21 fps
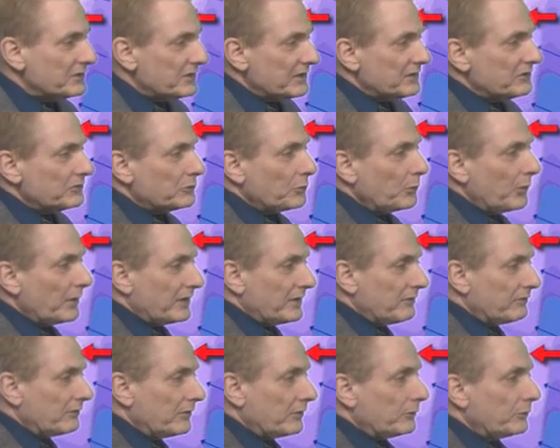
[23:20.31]
east 20
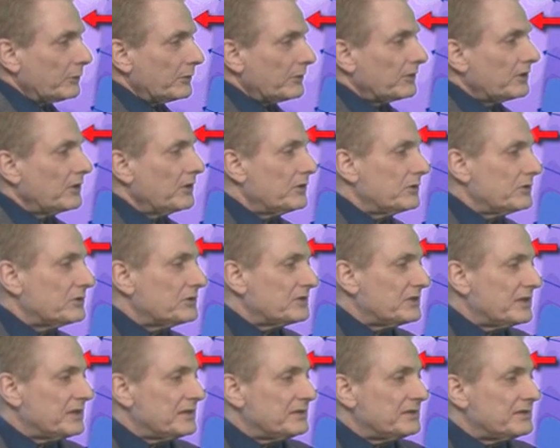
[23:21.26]
for the north coast,
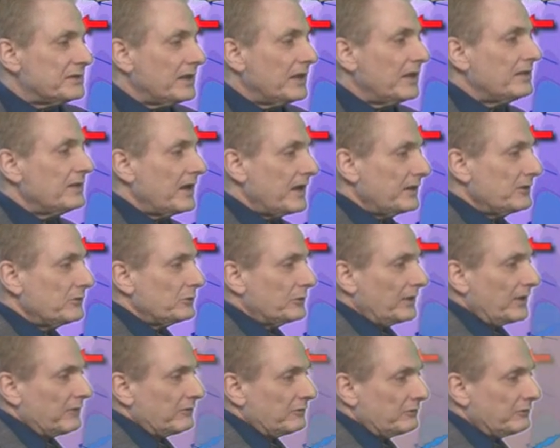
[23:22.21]
seas 9 to
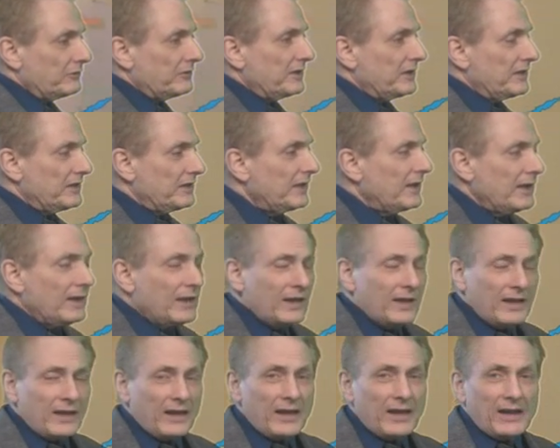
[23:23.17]
11 feet,
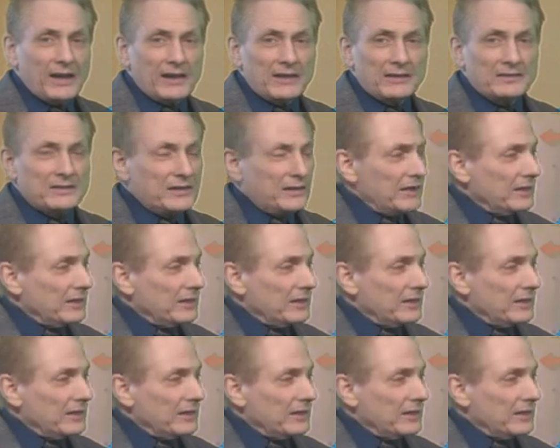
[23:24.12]
and